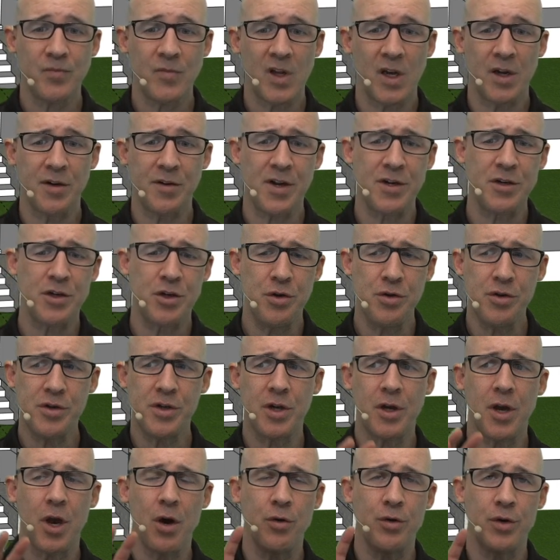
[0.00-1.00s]
is I choose
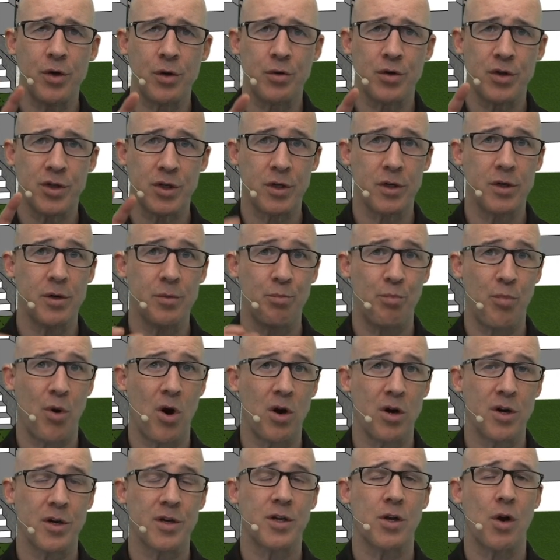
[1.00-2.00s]
to go do certain
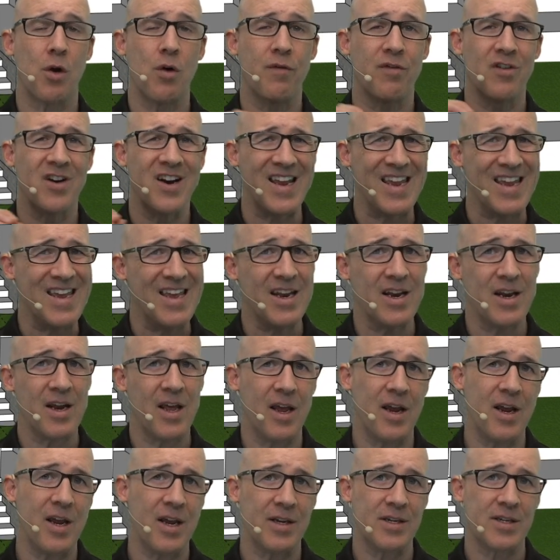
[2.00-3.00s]
parts over in
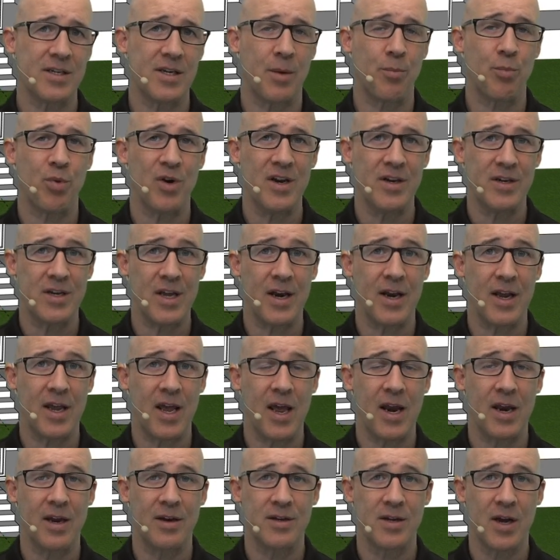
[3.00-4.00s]
a separate
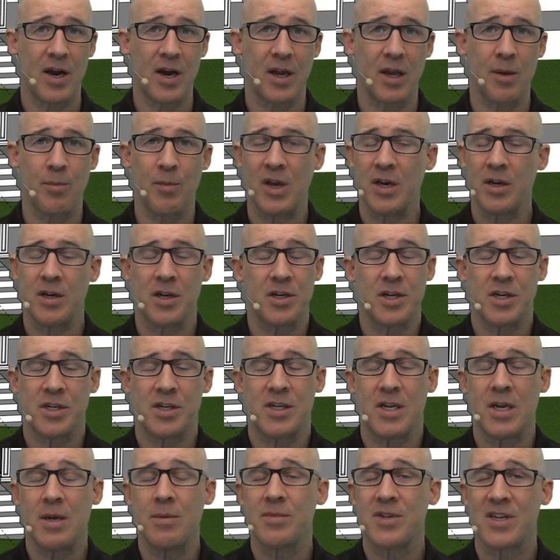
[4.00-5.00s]
dedicated document. It just
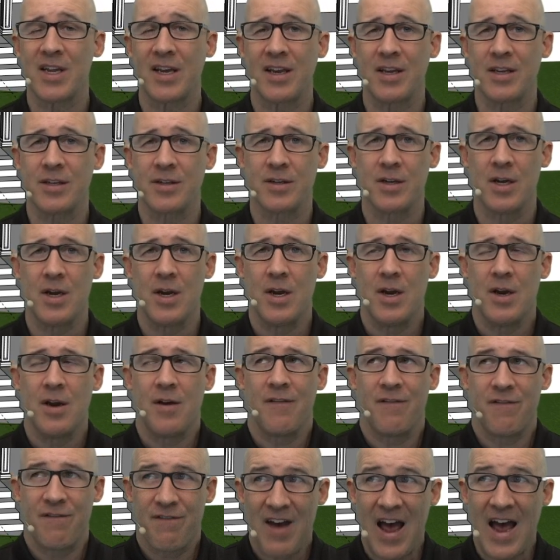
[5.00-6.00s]
seems like it's
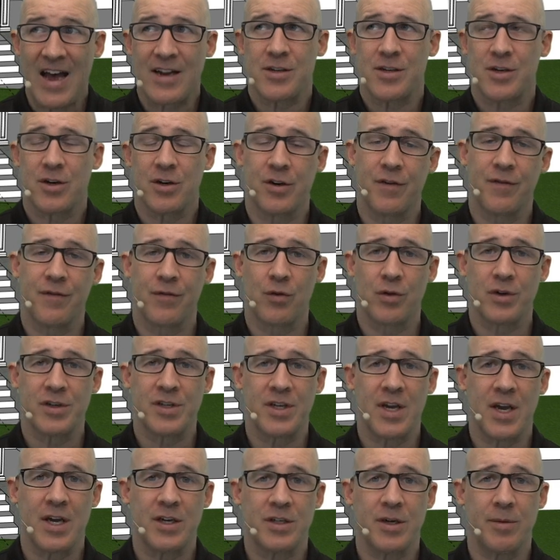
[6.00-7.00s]
faster for
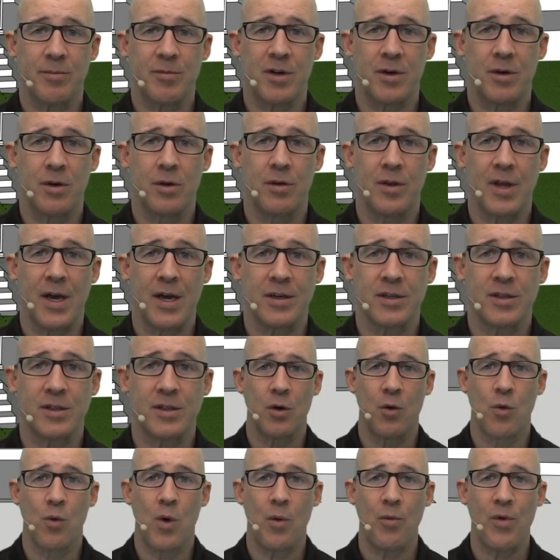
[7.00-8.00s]
SketchUp to do that.
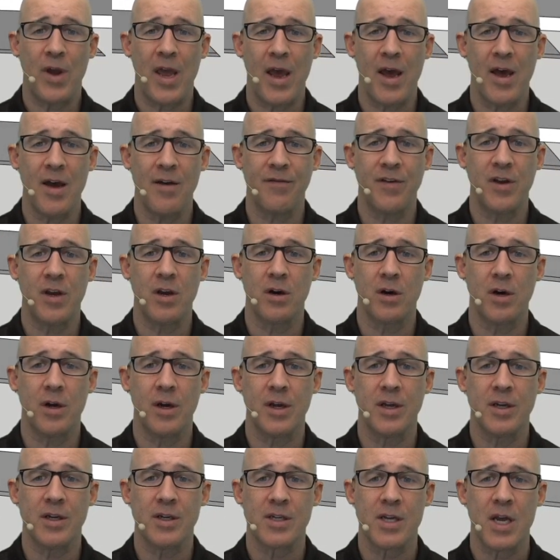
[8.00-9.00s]
what we have here
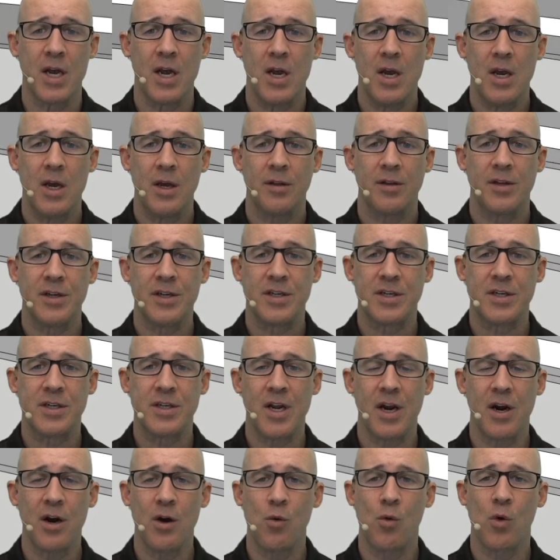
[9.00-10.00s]
is the
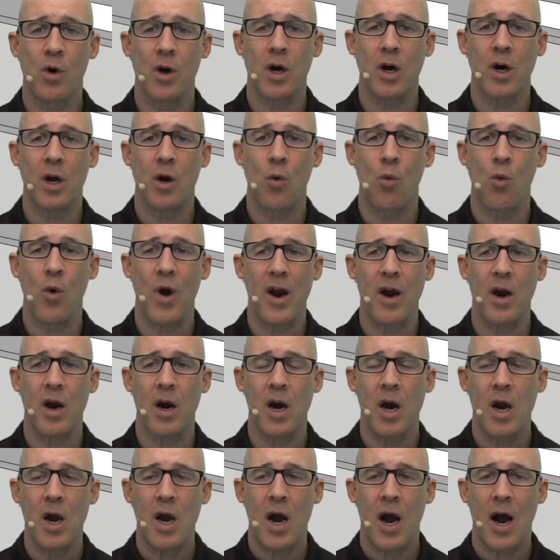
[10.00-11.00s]
stair work where
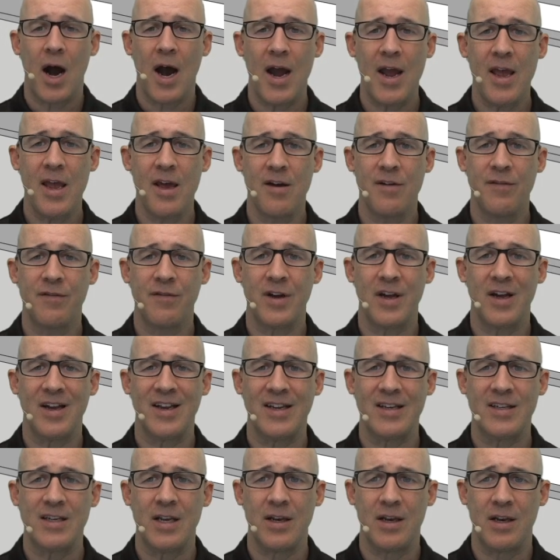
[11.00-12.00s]
I have
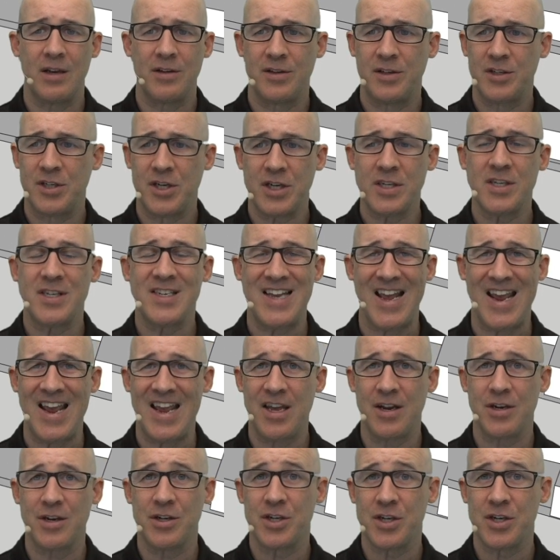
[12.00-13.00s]
just
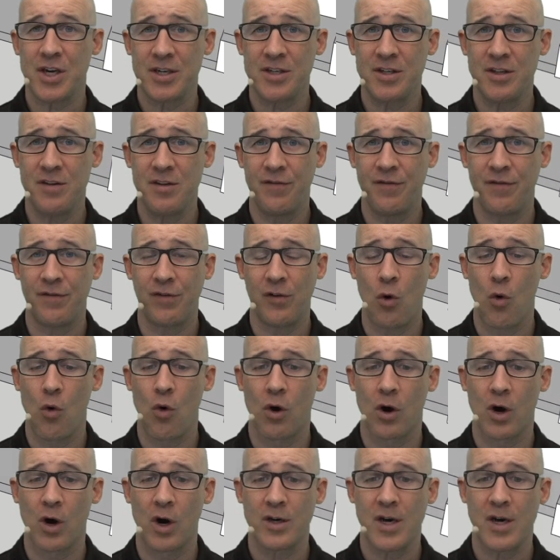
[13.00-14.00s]
taken just the
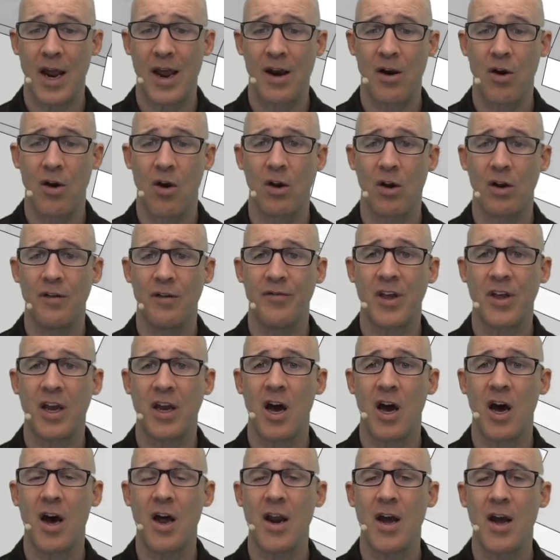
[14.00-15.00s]
floor and all of the
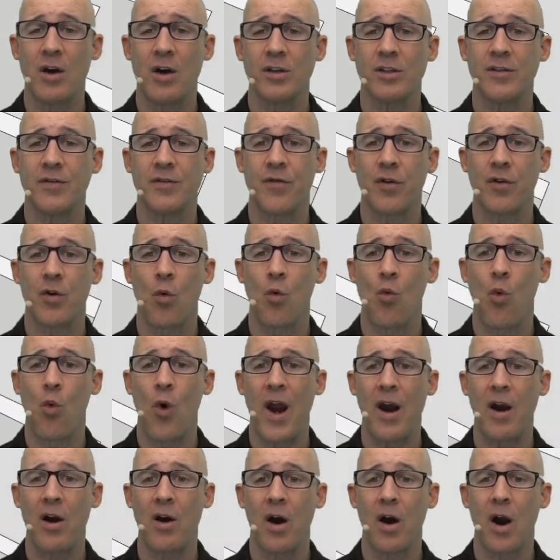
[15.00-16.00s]
cutouts for
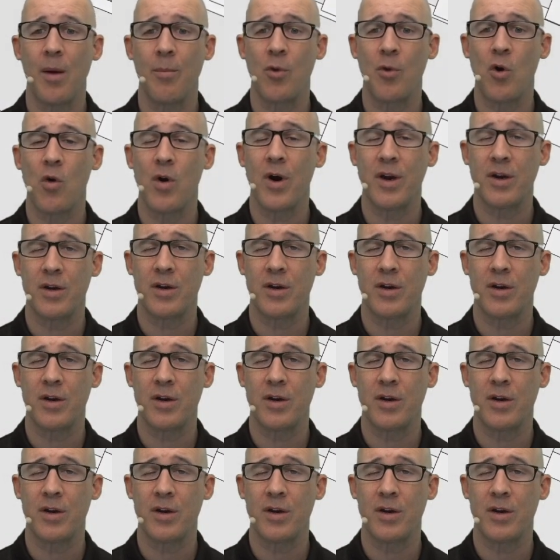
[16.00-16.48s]
where I'm going